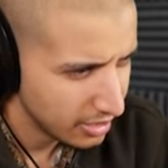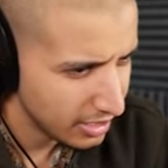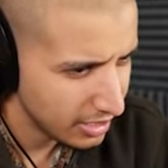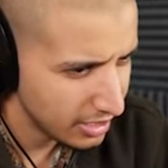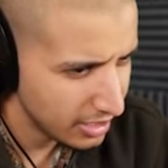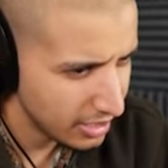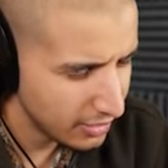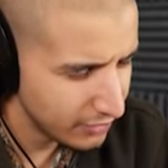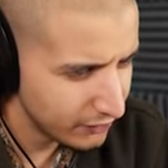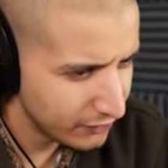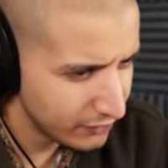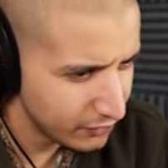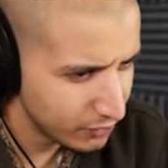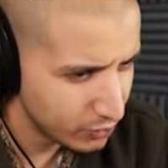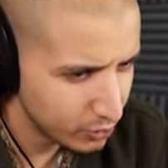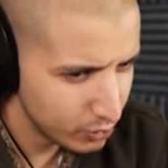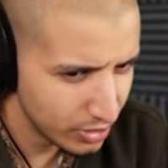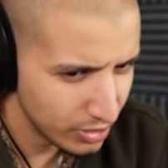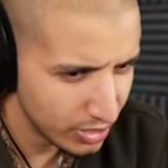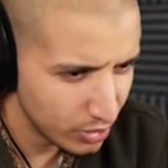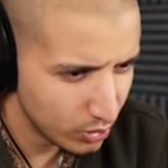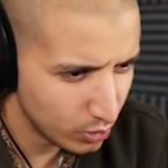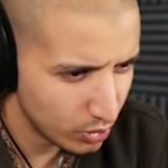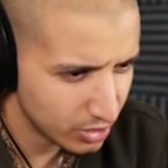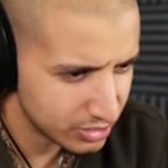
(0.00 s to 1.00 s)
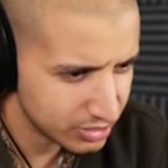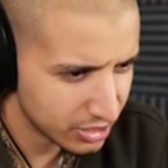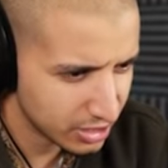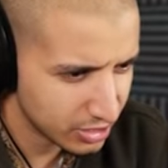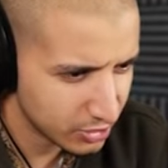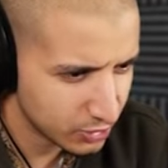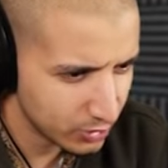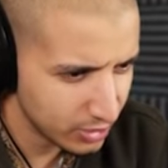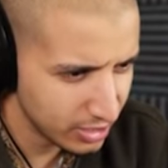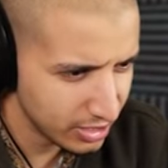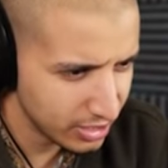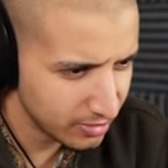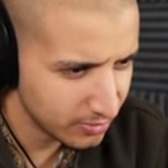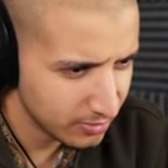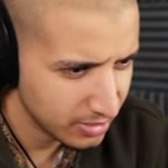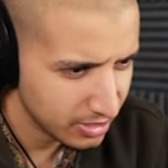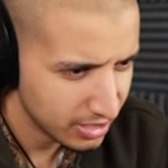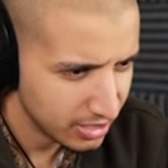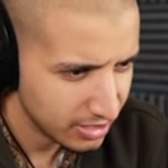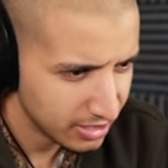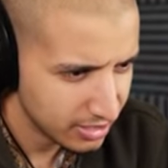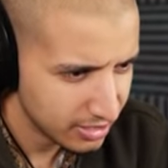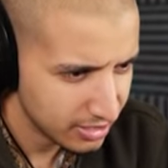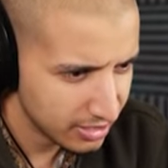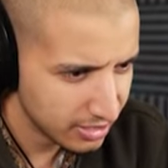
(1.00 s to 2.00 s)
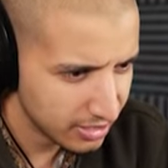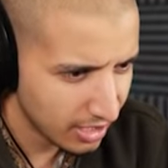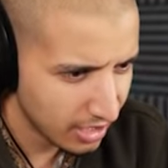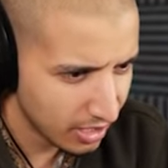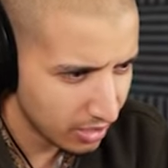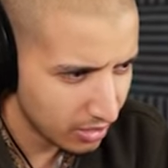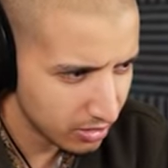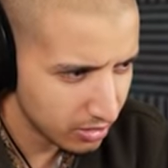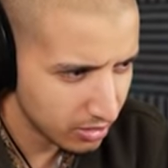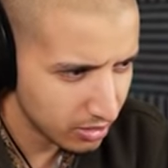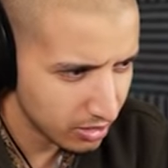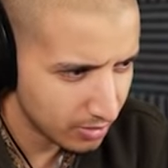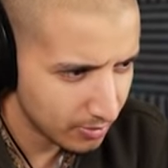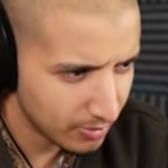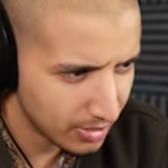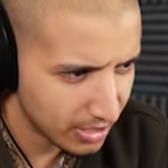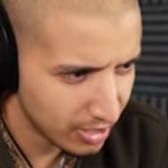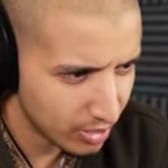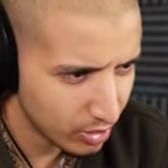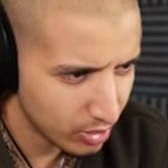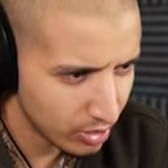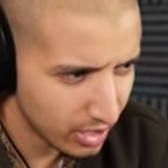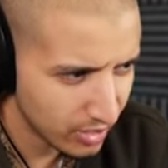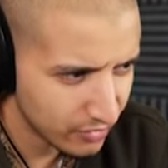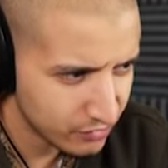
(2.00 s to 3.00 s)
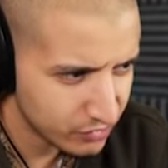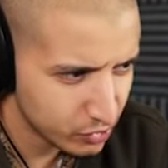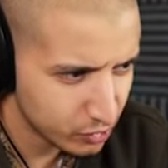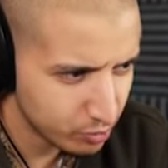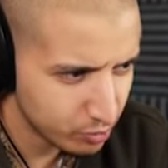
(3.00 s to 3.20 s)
if it really was a dream, then how come I don't have to